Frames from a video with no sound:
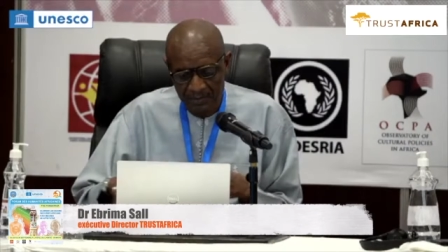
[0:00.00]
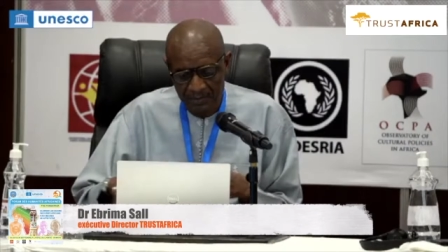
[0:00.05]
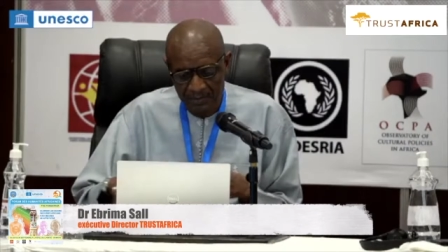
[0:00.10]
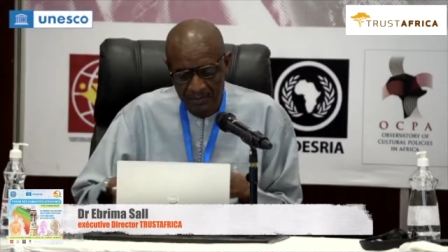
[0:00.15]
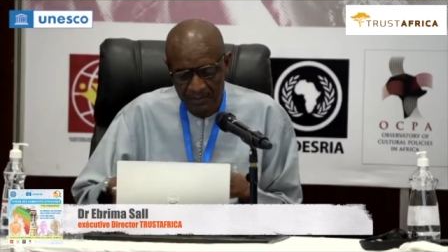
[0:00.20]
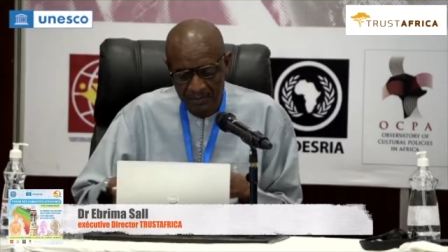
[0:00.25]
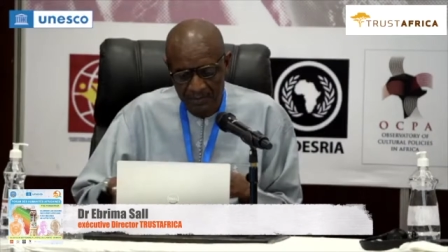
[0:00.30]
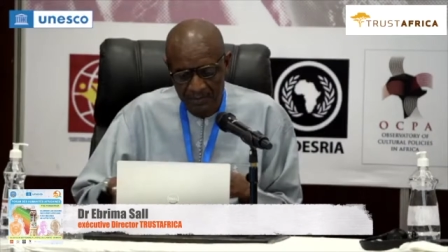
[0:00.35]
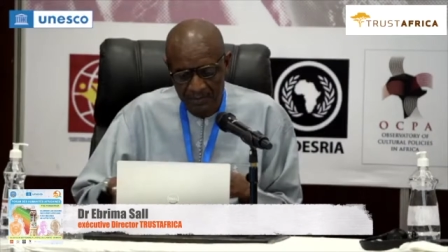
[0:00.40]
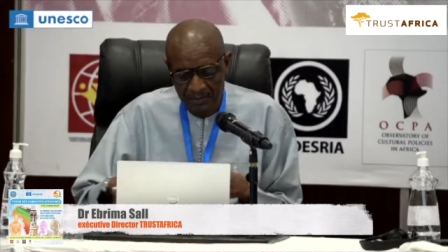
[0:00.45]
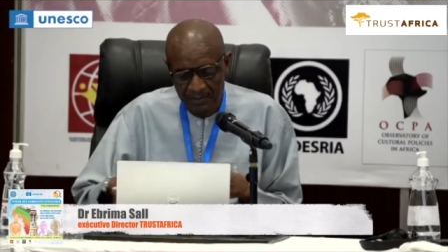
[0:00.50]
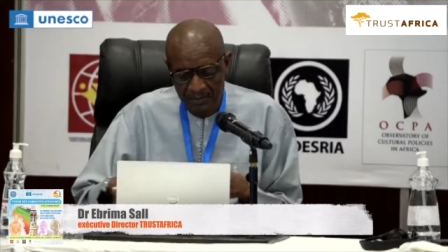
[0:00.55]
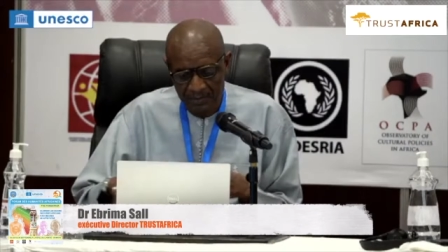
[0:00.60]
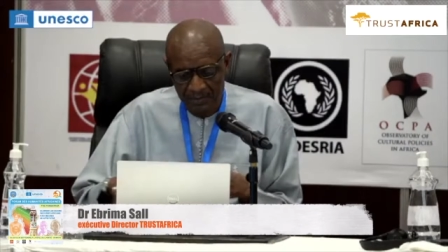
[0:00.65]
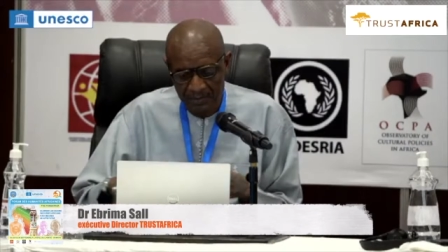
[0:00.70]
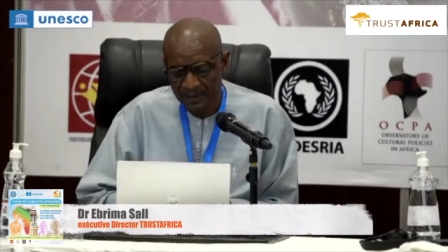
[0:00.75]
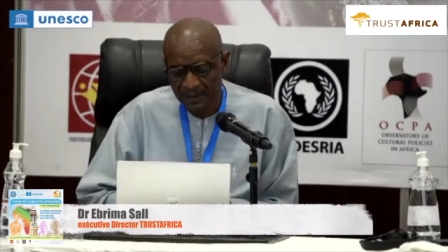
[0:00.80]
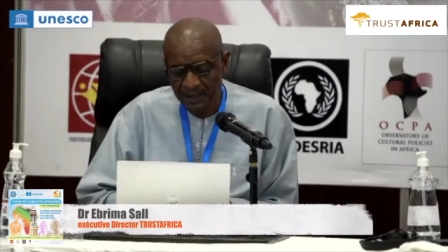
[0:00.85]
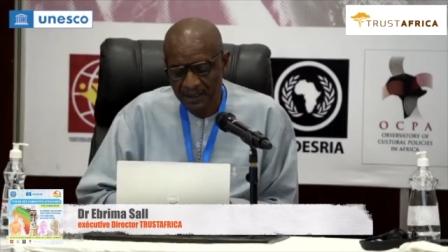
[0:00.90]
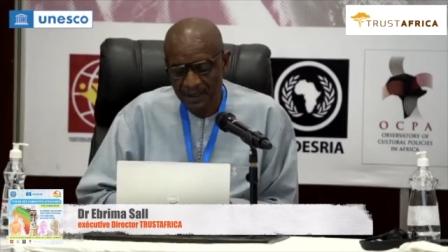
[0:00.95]
find themselves
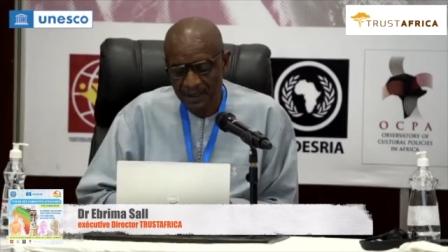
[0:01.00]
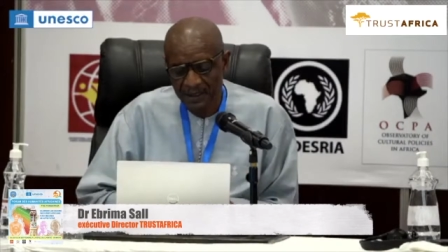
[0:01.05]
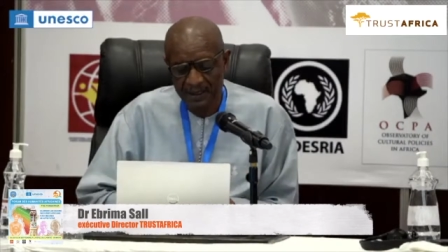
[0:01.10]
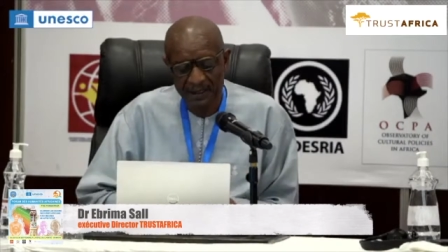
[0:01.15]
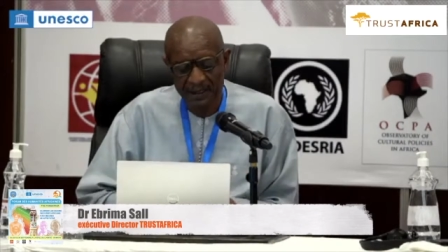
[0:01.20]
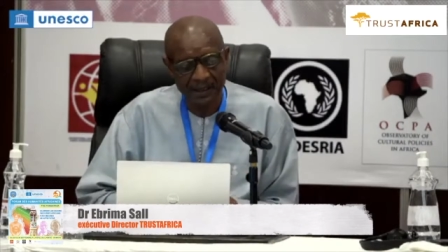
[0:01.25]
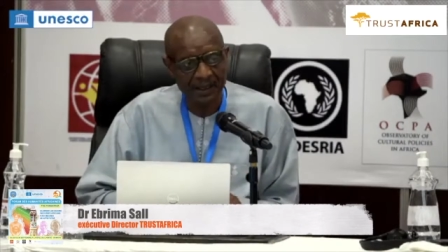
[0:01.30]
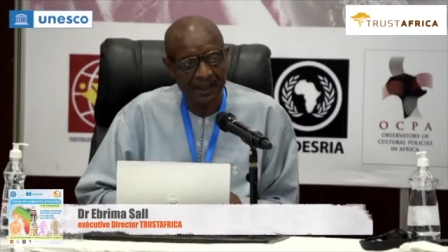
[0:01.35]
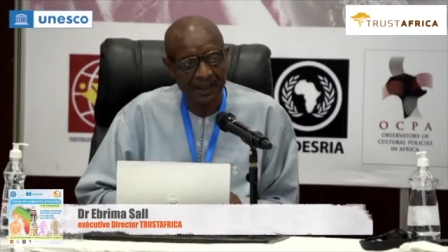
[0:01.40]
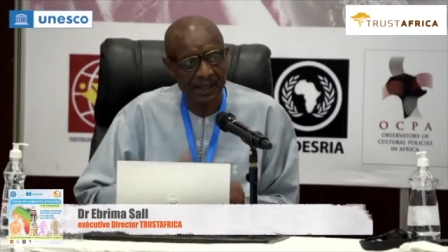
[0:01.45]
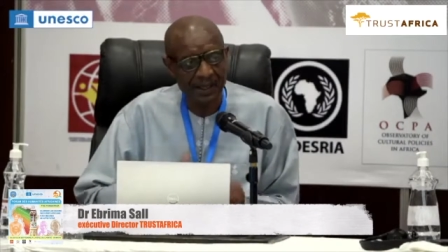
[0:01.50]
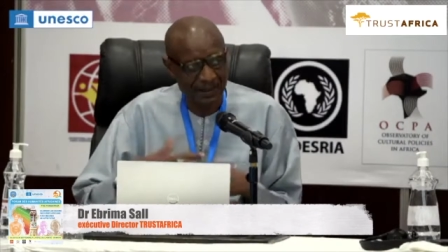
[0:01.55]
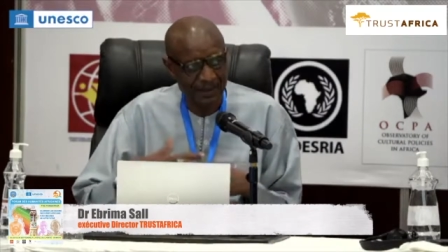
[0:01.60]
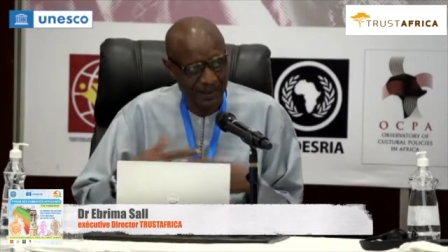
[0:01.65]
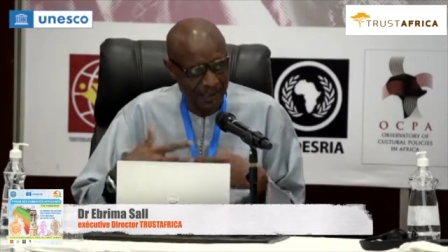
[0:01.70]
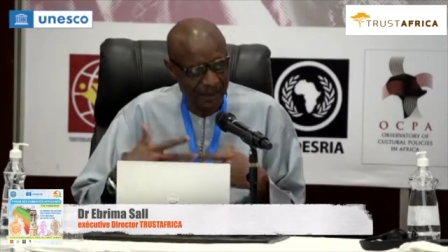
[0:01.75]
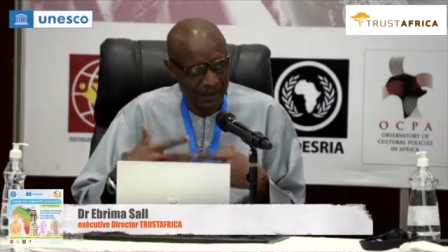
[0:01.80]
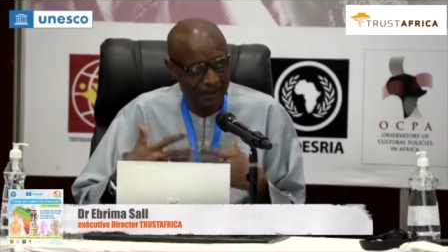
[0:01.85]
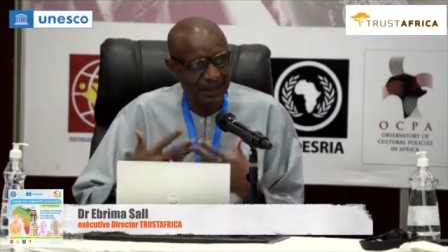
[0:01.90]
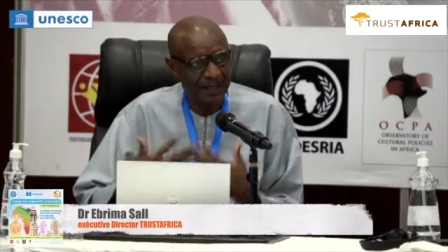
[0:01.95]
in there and the
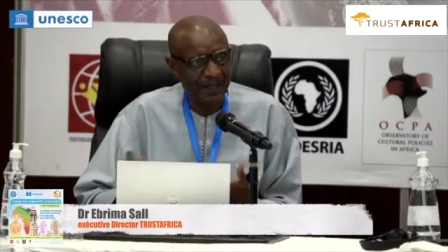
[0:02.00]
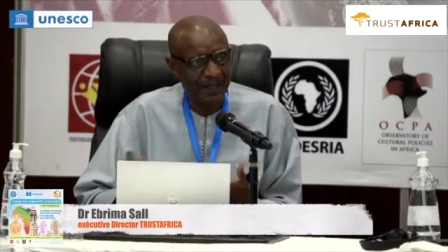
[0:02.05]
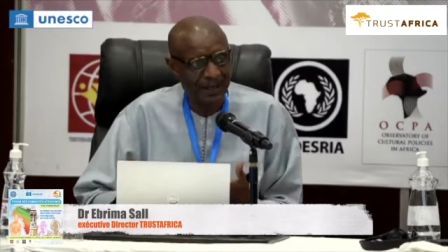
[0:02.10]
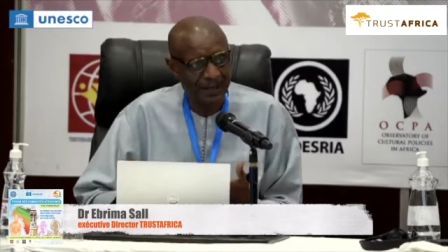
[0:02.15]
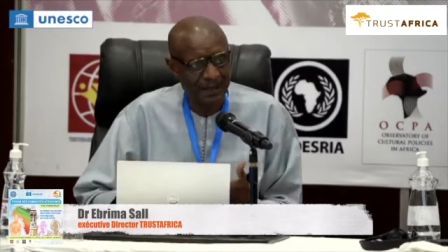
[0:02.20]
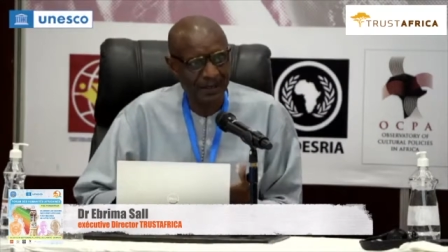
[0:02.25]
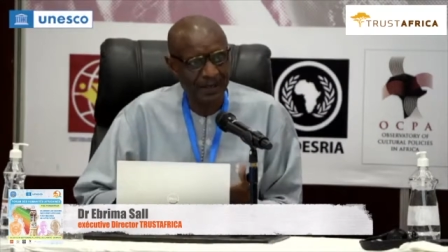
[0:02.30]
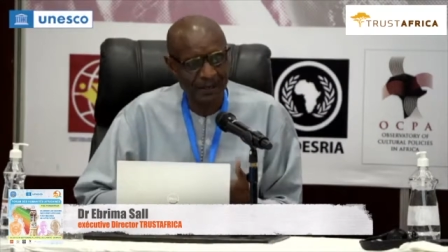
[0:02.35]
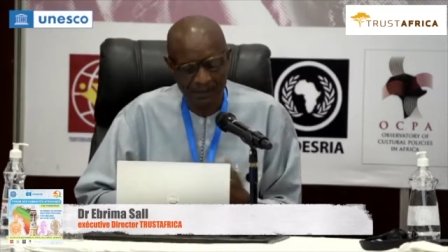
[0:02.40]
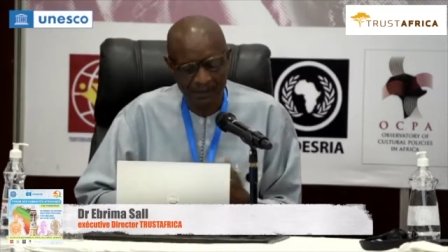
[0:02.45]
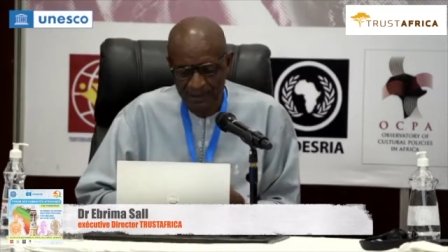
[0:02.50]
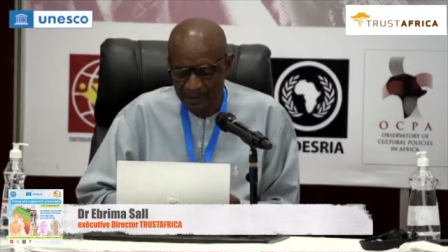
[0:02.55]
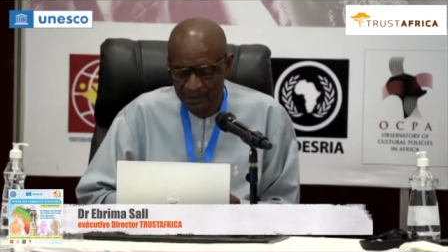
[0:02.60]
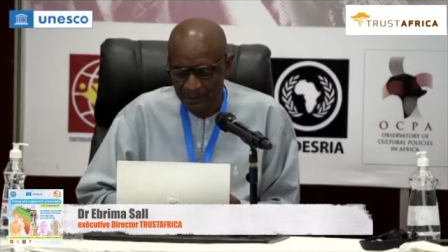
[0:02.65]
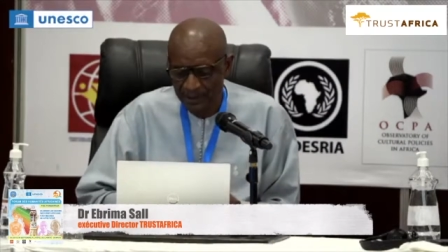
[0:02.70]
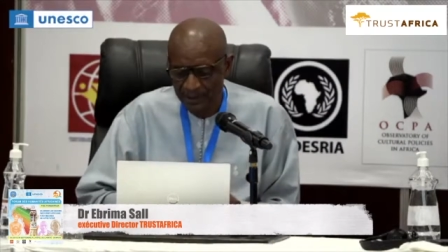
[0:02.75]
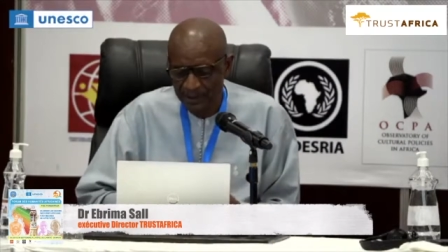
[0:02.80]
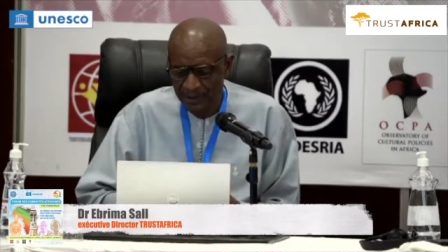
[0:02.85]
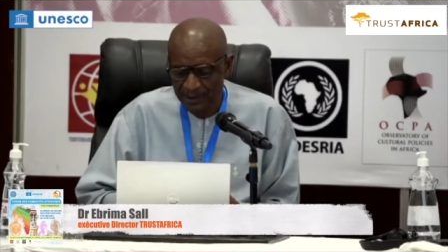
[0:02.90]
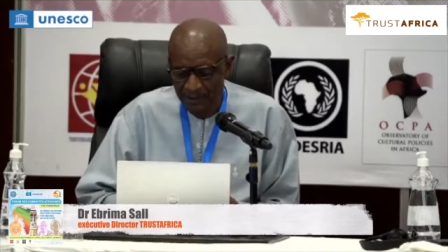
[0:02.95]
epistemicide that went with
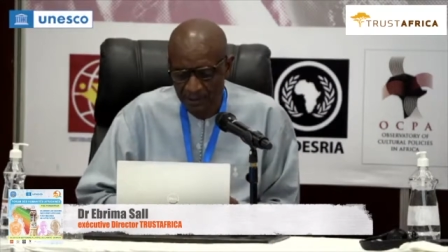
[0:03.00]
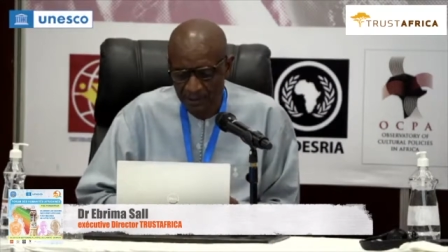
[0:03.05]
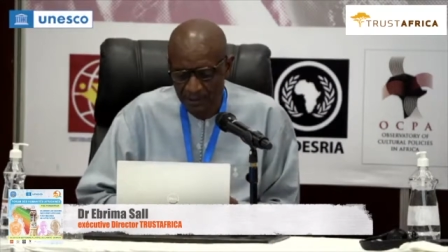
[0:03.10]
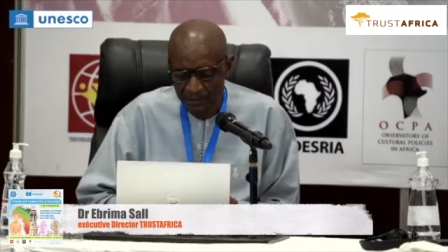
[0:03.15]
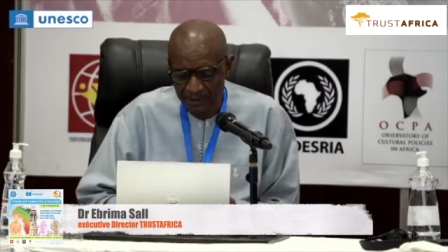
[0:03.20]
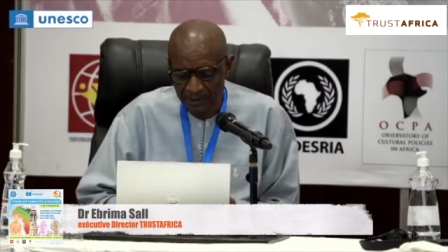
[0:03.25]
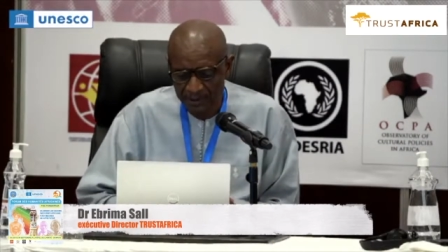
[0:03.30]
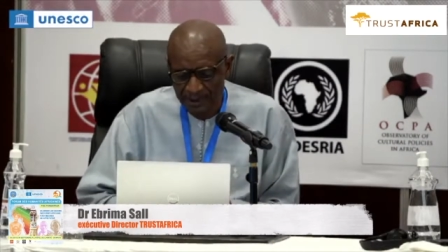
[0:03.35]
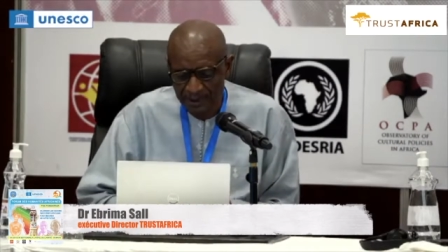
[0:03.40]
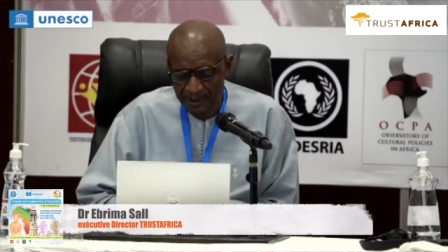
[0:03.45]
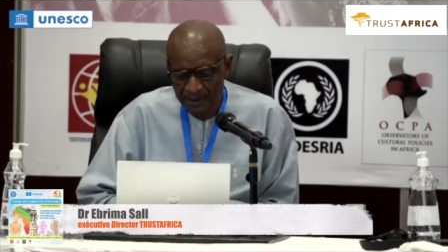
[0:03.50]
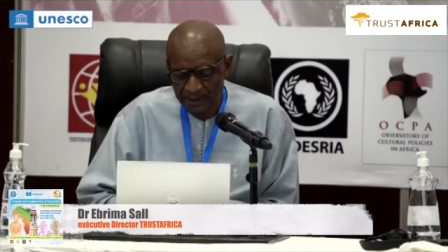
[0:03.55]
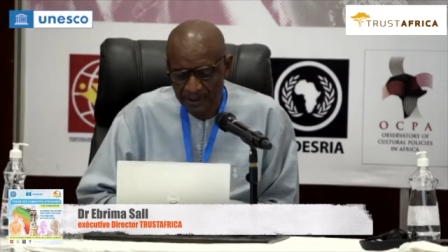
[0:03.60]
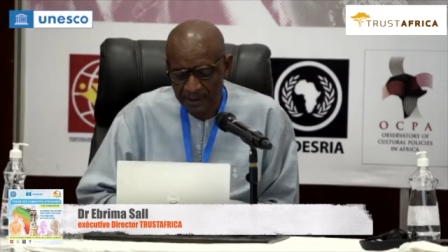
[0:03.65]
that whole process.